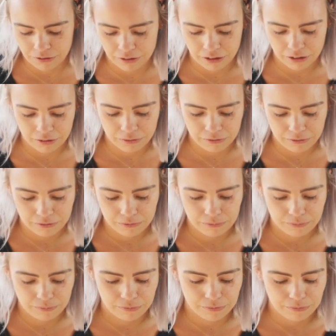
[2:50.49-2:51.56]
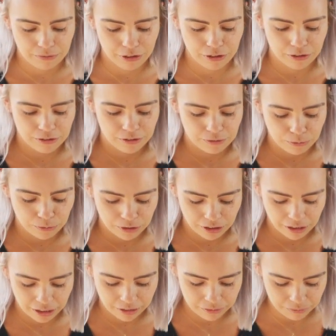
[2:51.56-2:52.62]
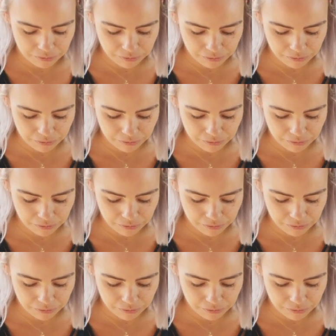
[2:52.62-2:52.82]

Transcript: So, who does more cooking?